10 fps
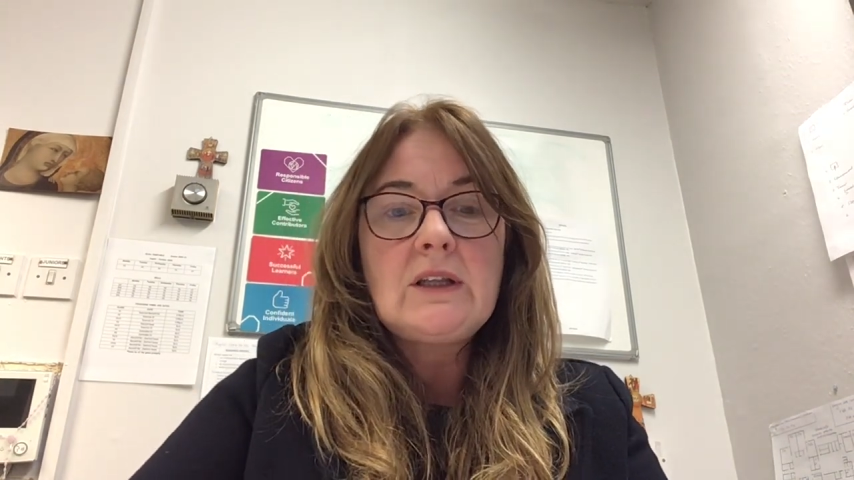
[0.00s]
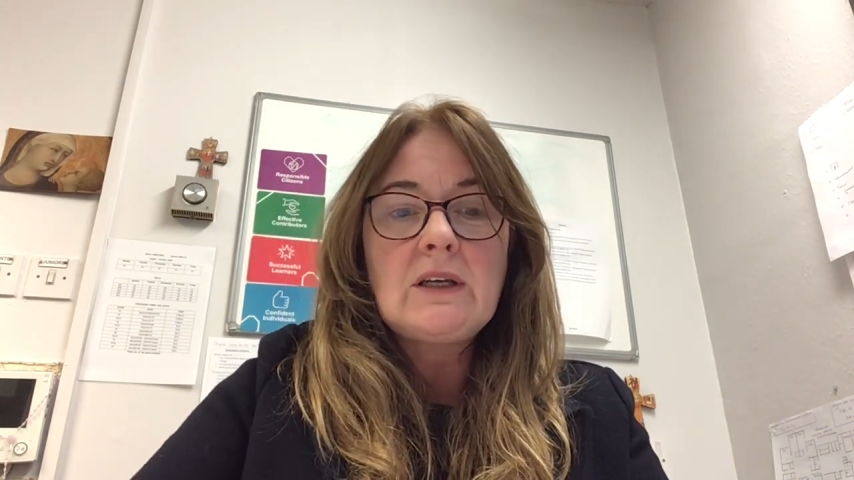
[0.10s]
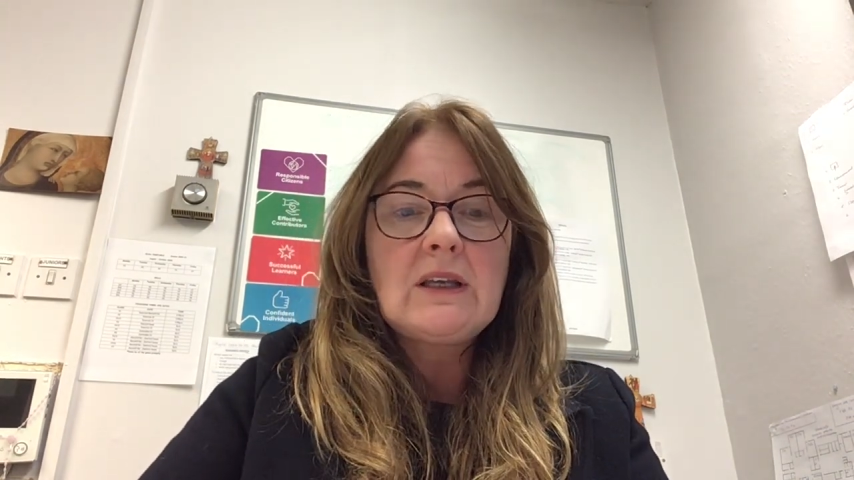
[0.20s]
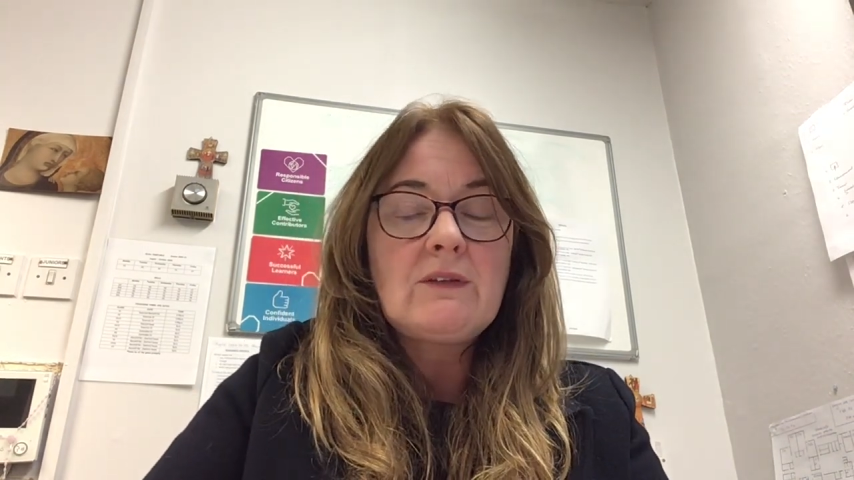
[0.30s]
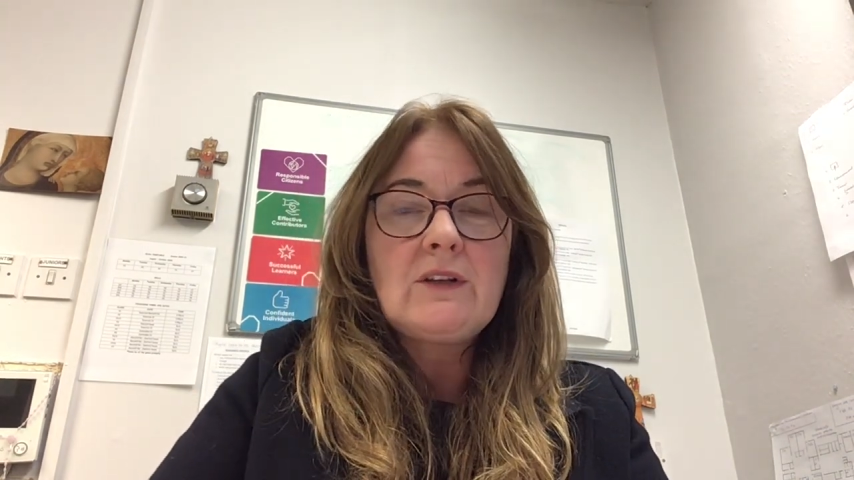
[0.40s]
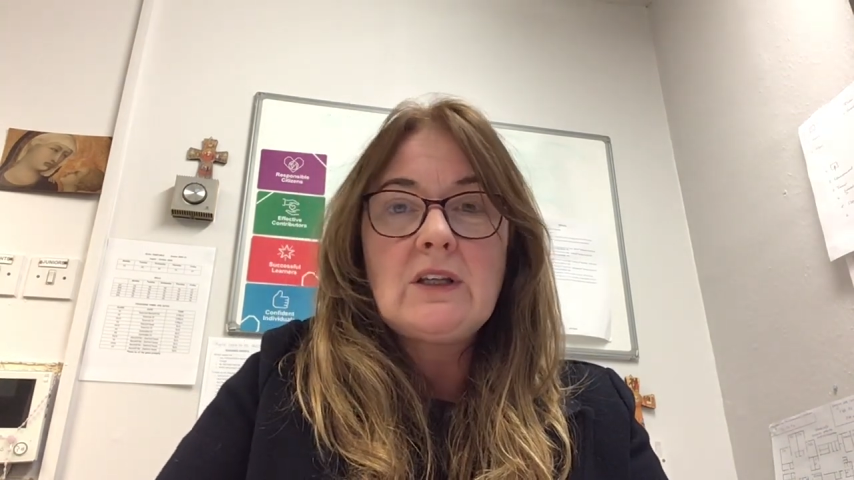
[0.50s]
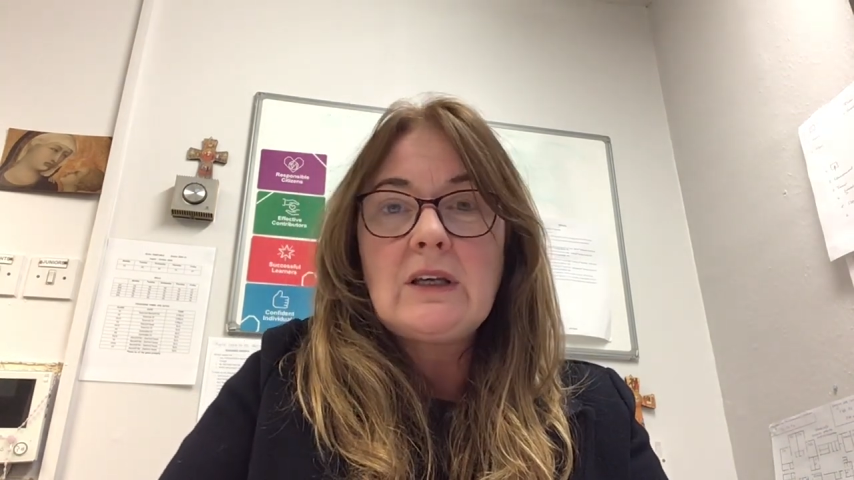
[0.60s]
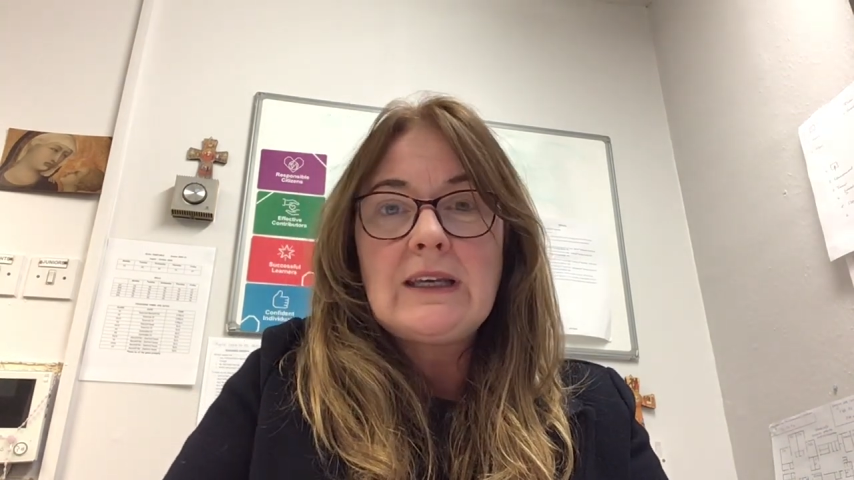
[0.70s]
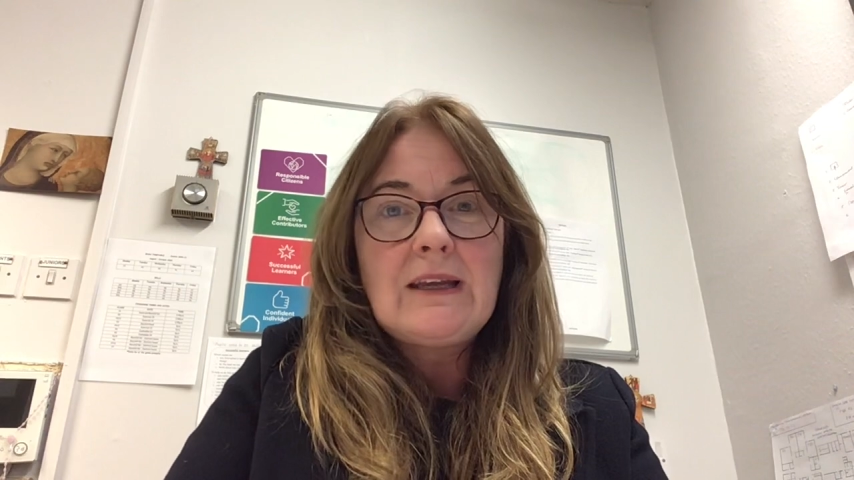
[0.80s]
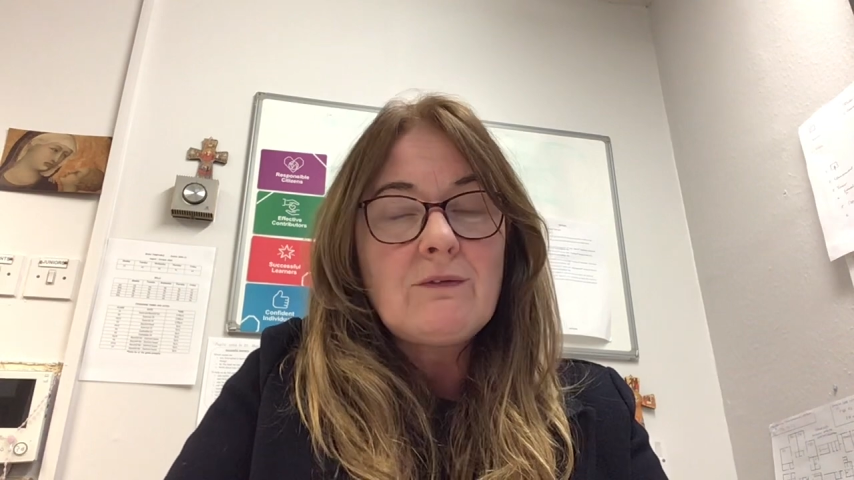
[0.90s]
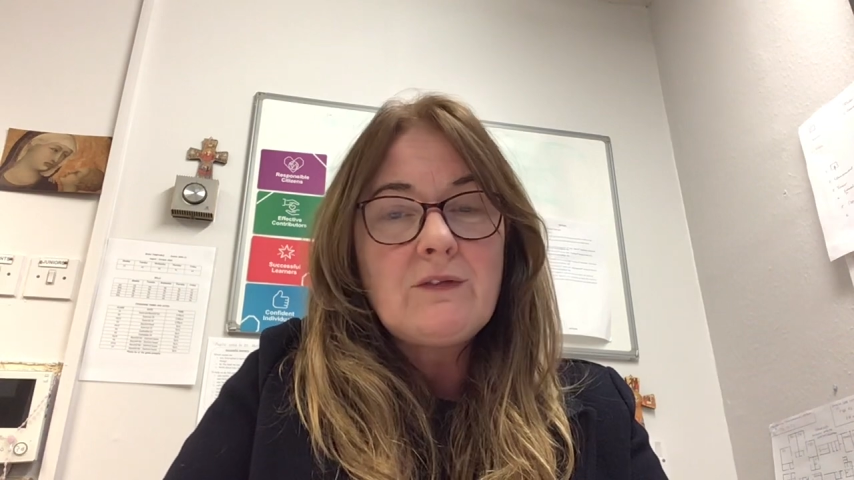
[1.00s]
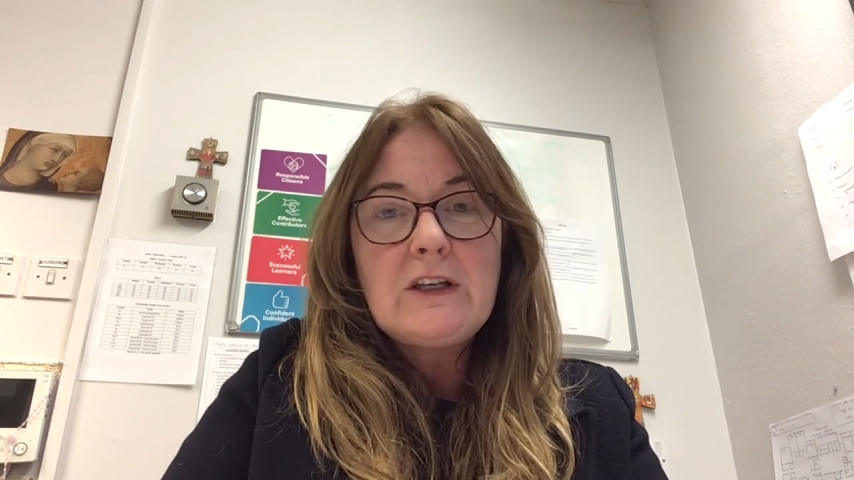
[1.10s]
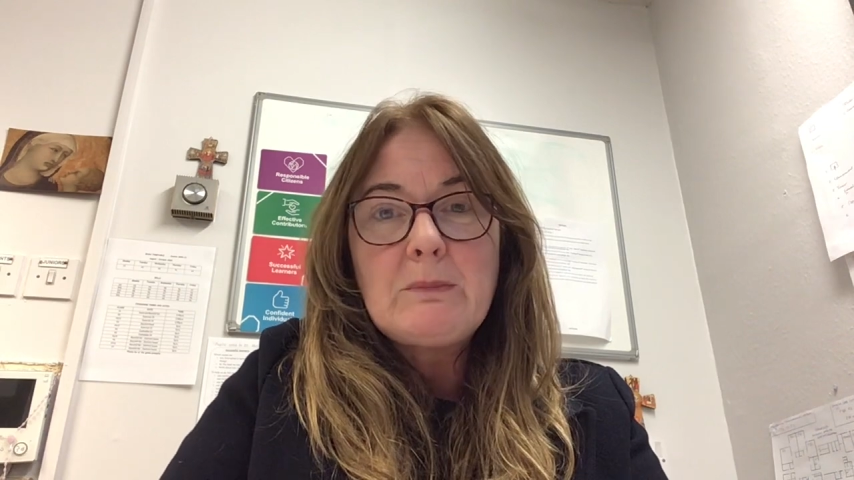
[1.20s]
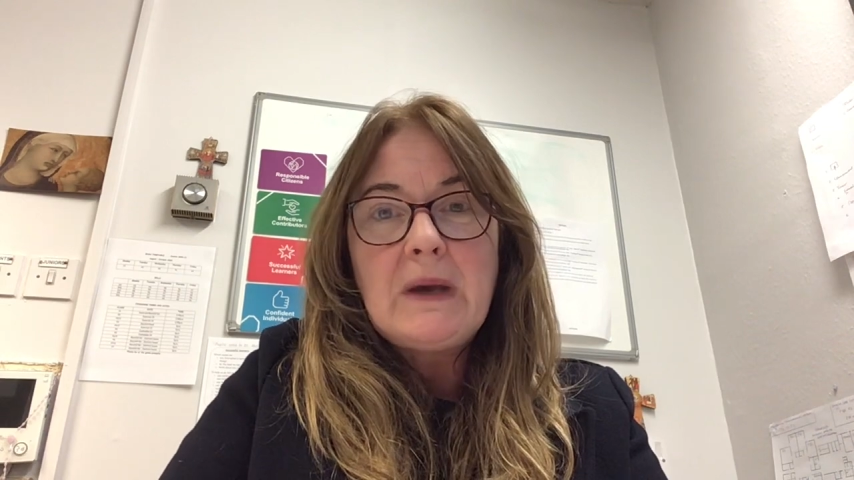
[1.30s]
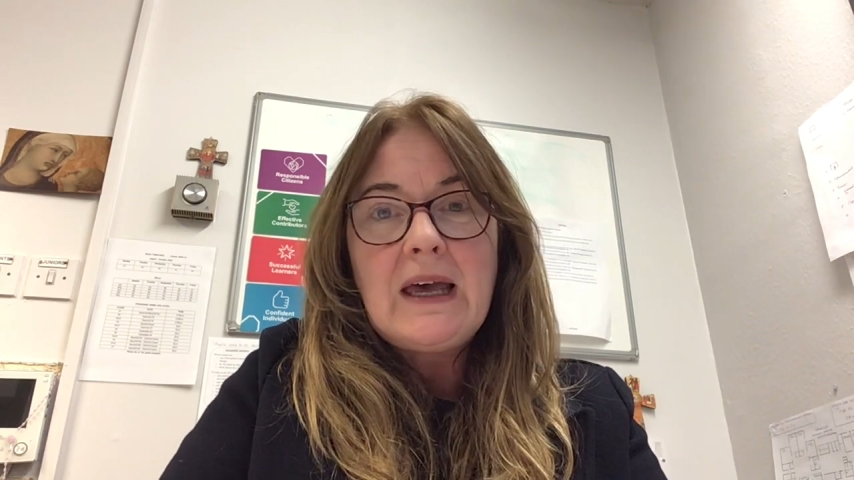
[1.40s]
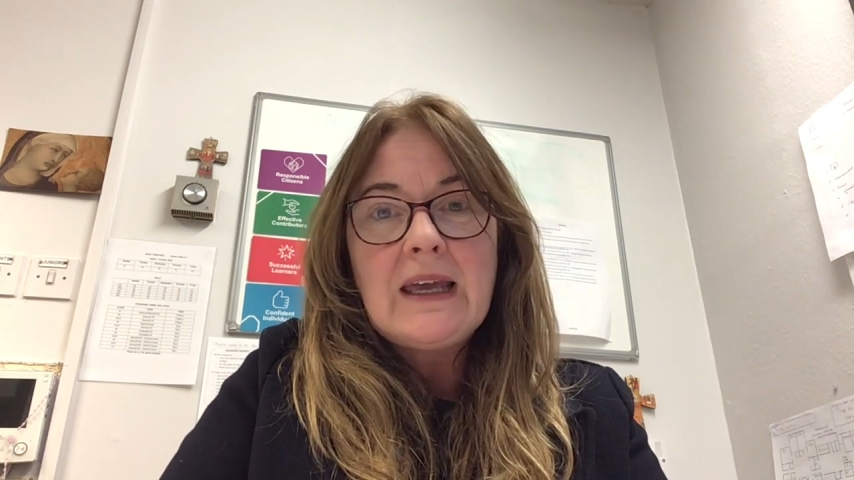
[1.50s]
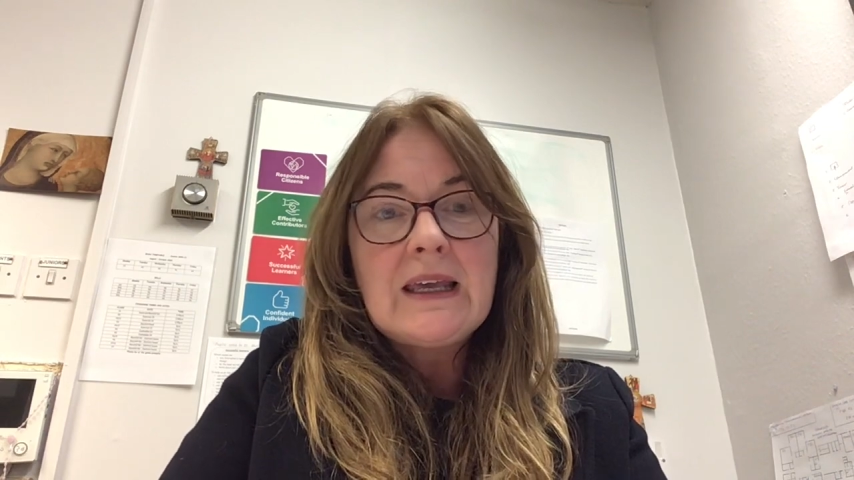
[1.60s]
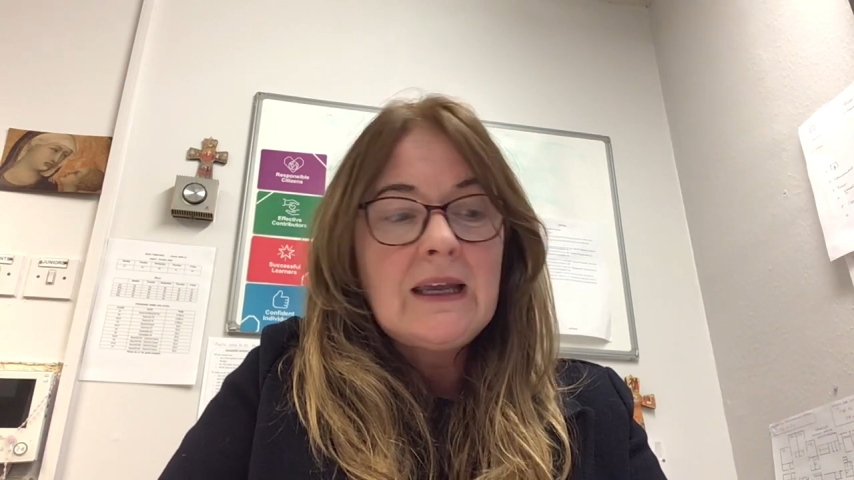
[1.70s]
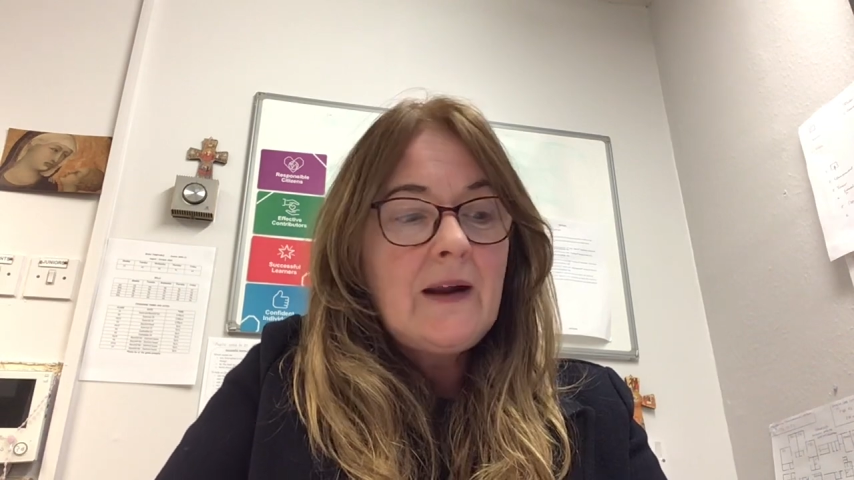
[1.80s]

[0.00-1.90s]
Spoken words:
and they're giving you great feedback.